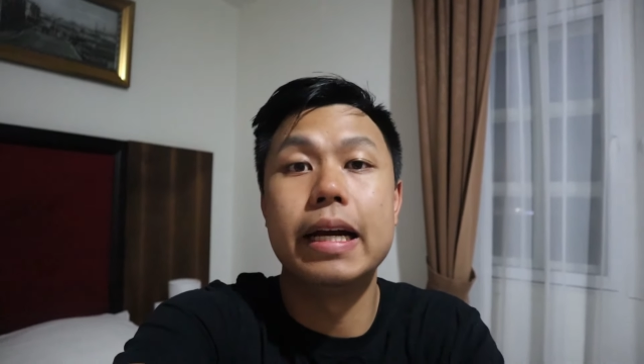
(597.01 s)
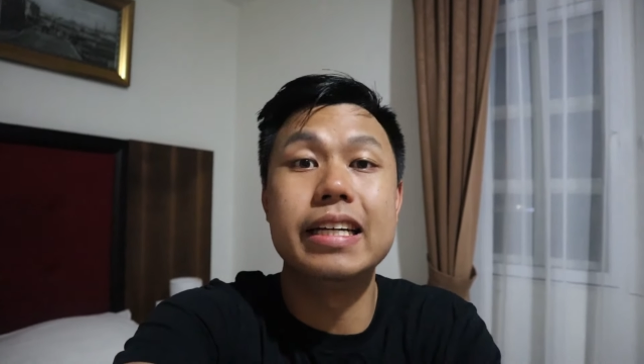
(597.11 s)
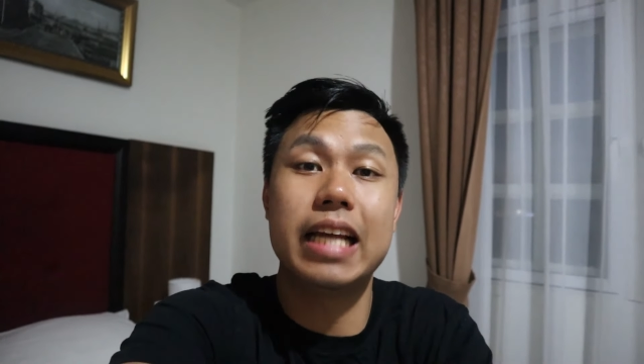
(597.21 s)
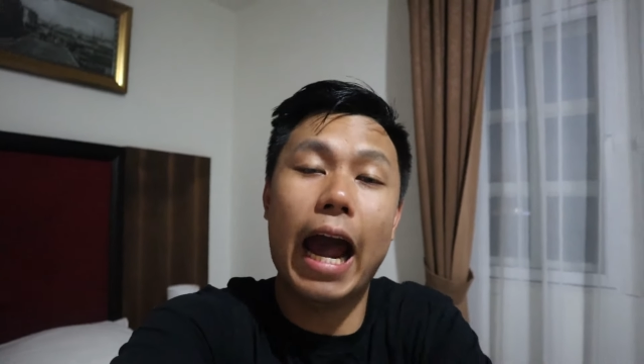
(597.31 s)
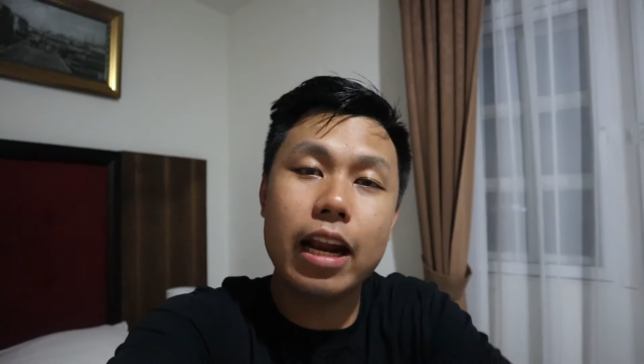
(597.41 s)

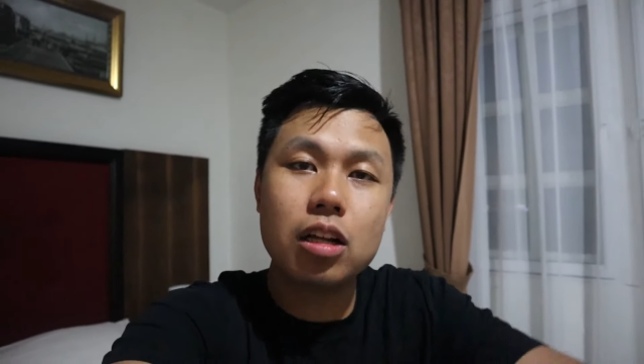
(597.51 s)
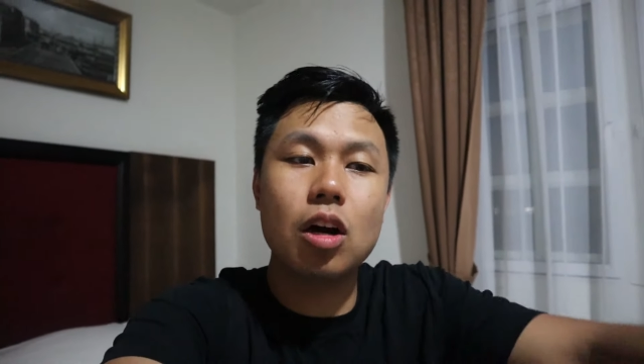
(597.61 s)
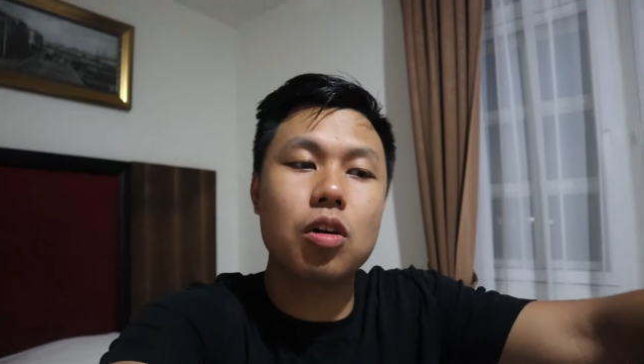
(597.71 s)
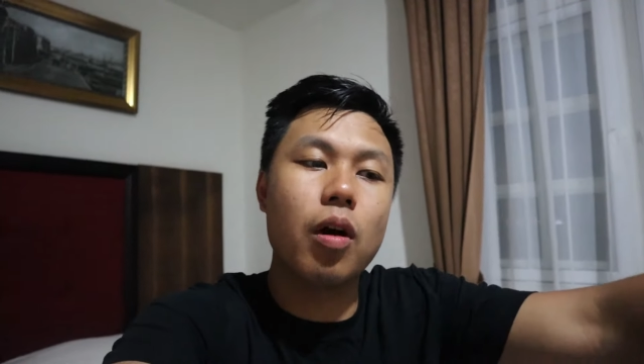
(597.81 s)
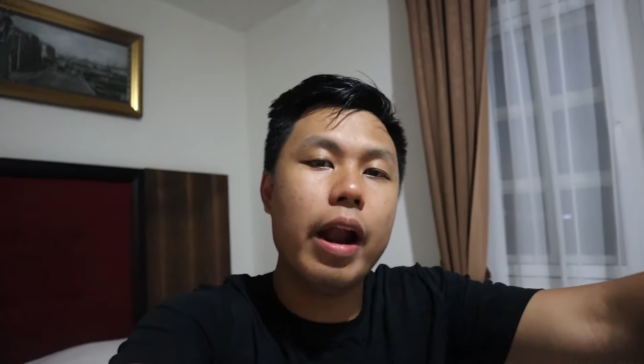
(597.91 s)
It's 8
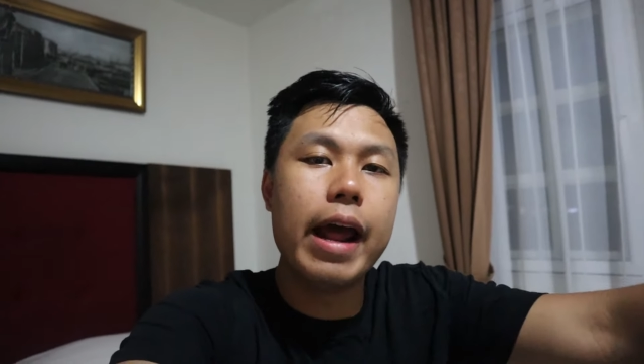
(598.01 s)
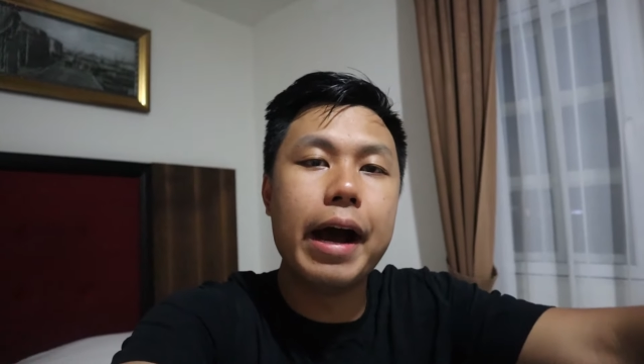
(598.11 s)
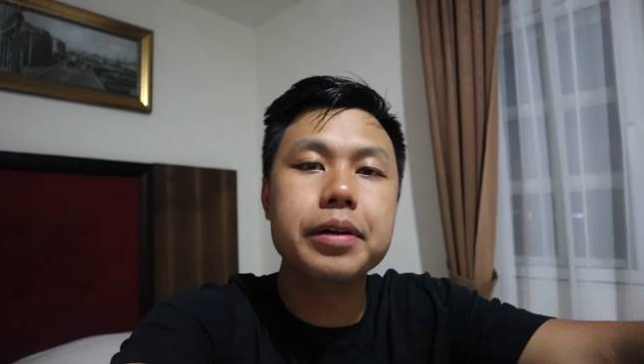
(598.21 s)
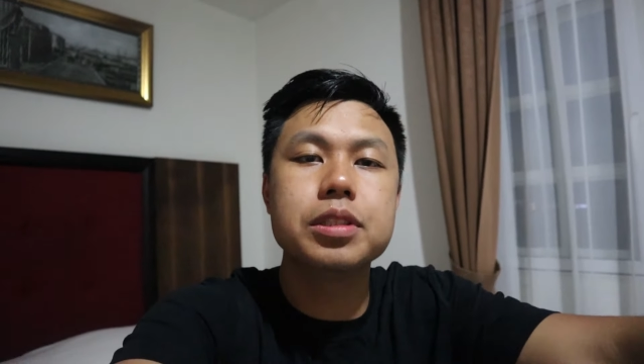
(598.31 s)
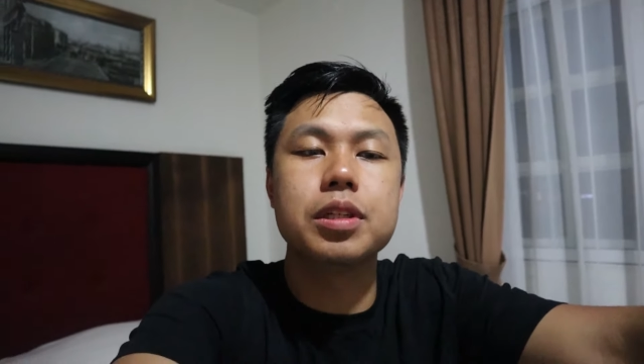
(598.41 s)
o'clock right
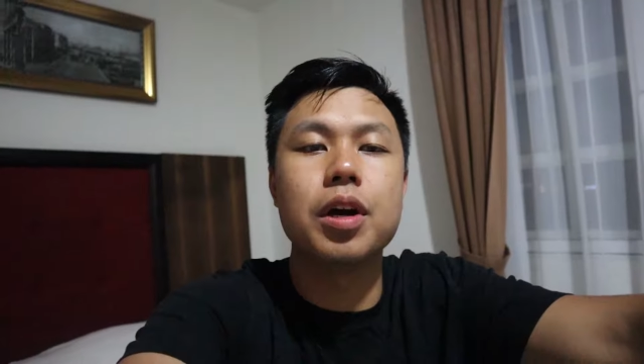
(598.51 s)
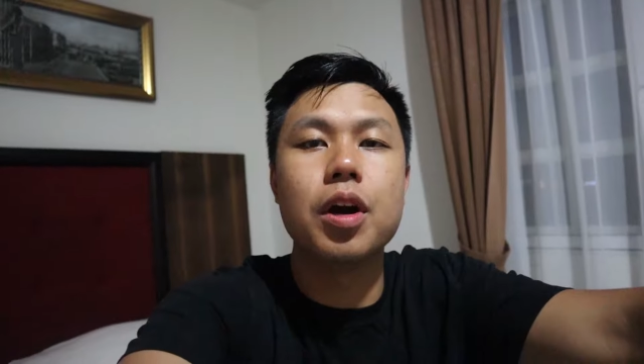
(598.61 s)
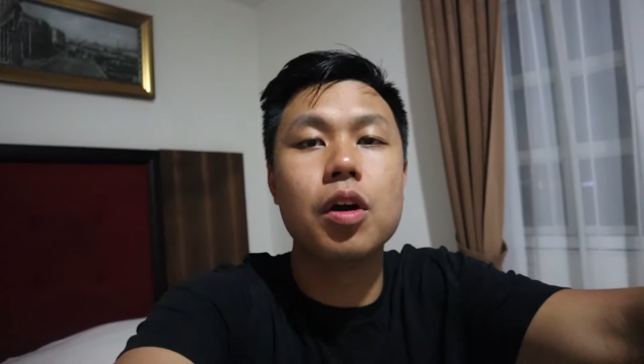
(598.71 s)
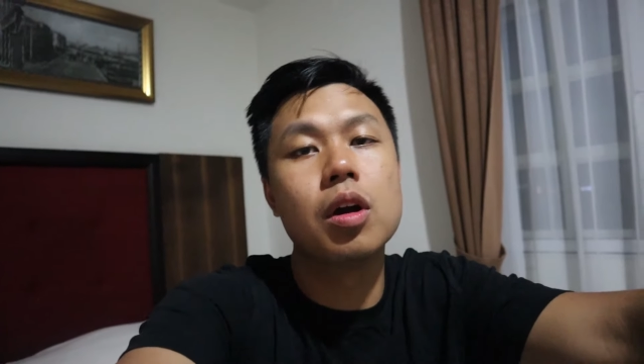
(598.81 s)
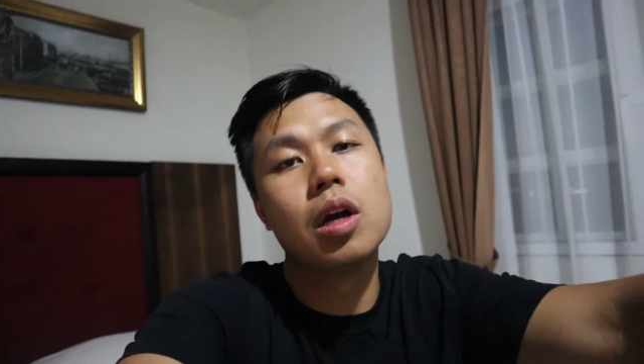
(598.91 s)
now,
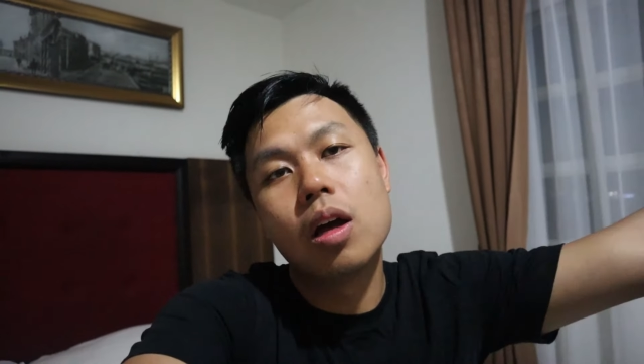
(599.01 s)
so